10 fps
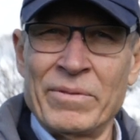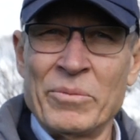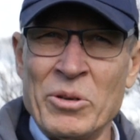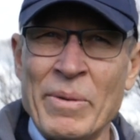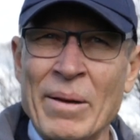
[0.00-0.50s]

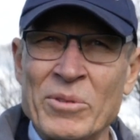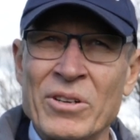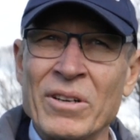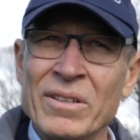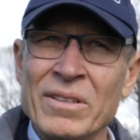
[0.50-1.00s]
Jim
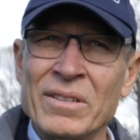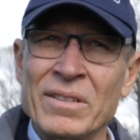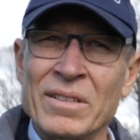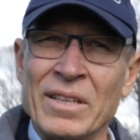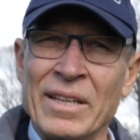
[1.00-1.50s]
Armstrong,
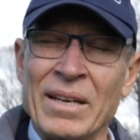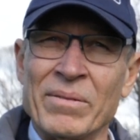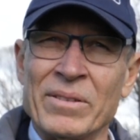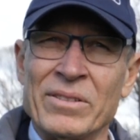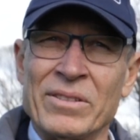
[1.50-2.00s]
and that
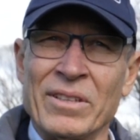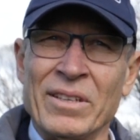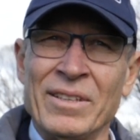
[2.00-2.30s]
was